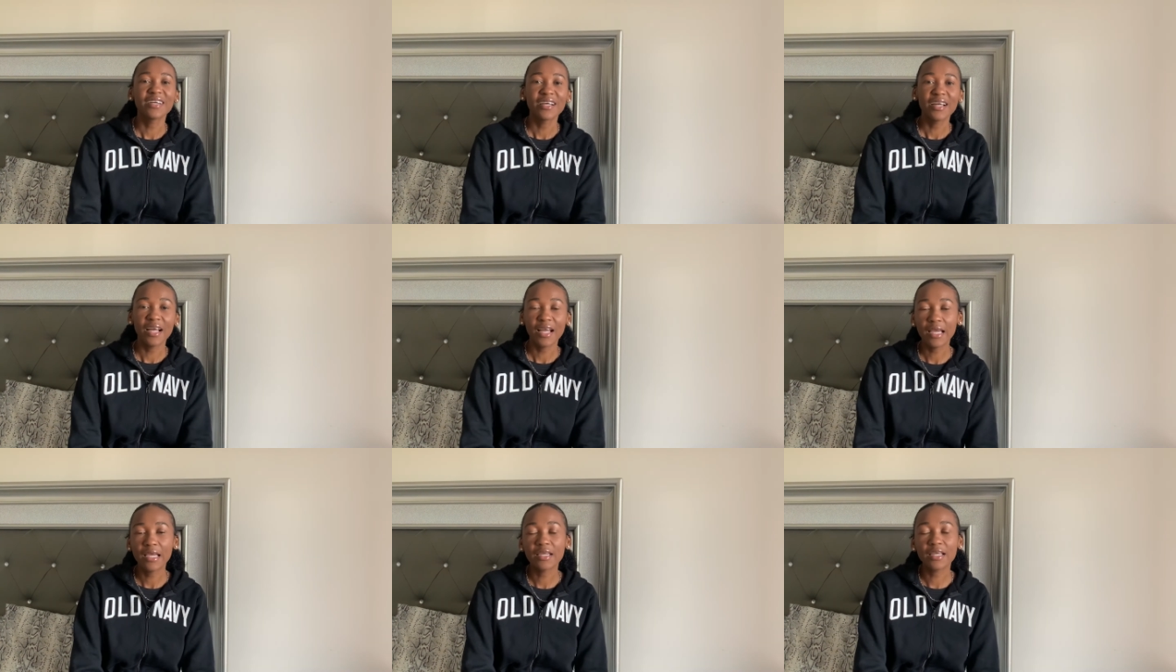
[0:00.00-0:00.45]

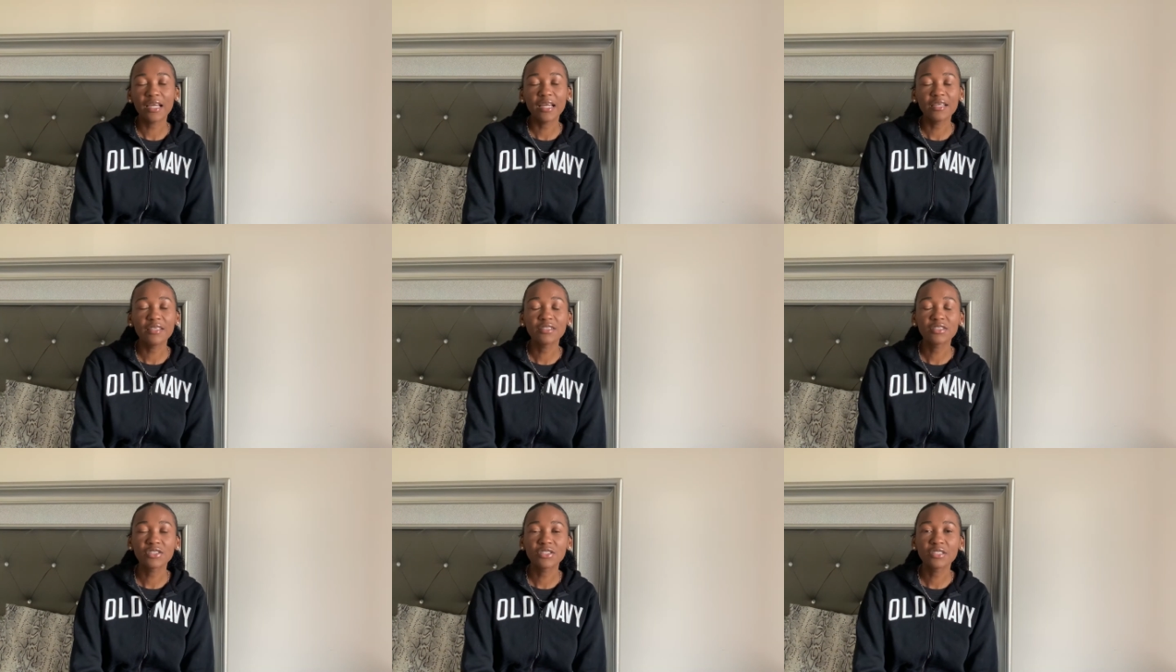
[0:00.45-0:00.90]
hi
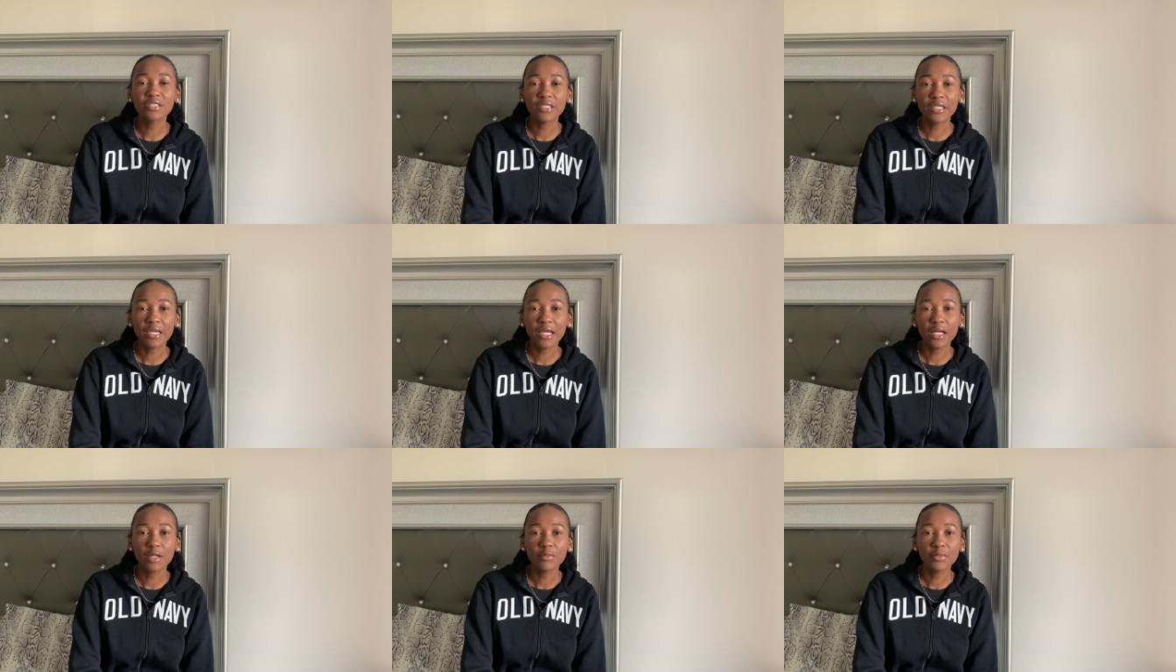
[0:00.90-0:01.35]
guys so
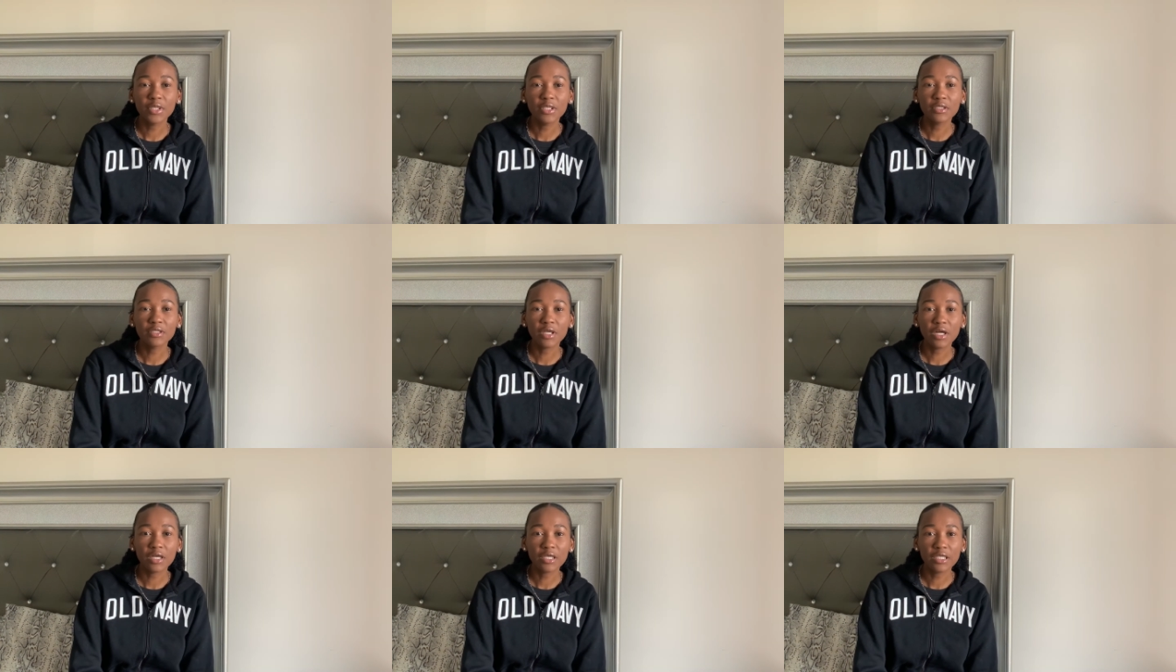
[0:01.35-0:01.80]
today i'll be
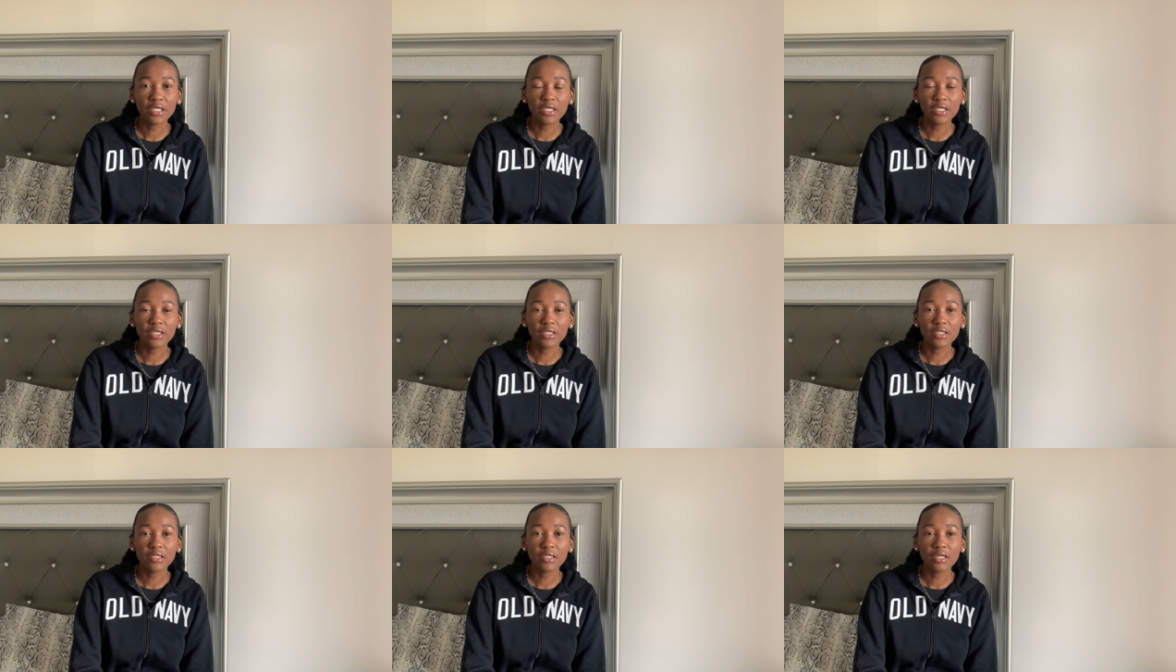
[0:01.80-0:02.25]

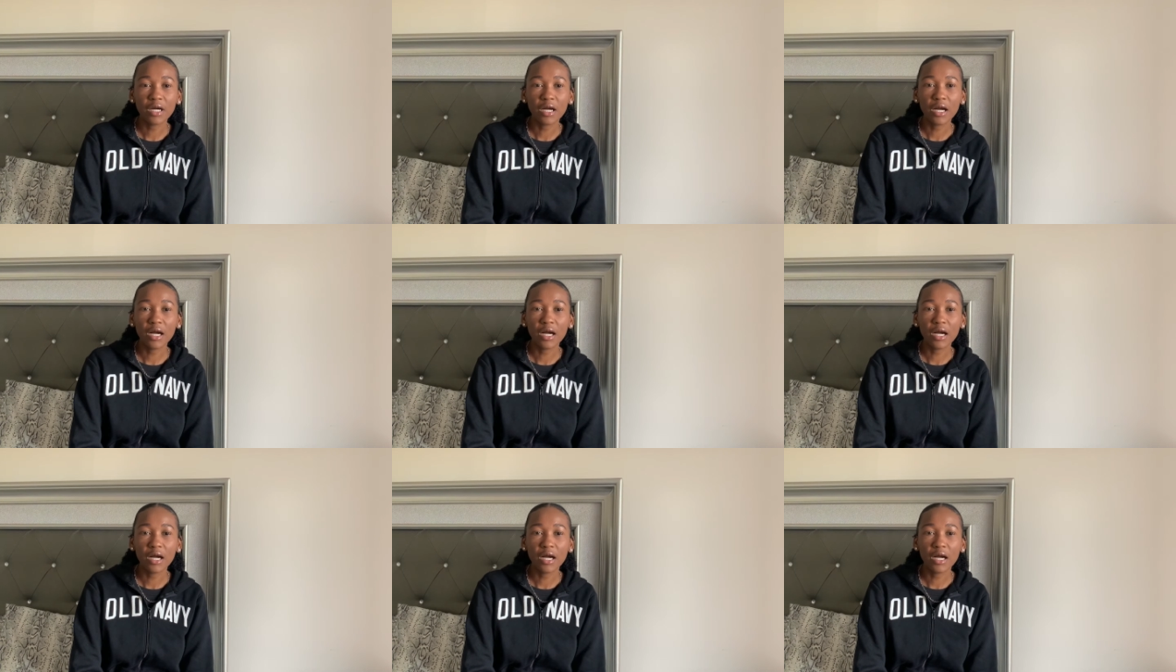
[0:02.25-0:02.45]
talking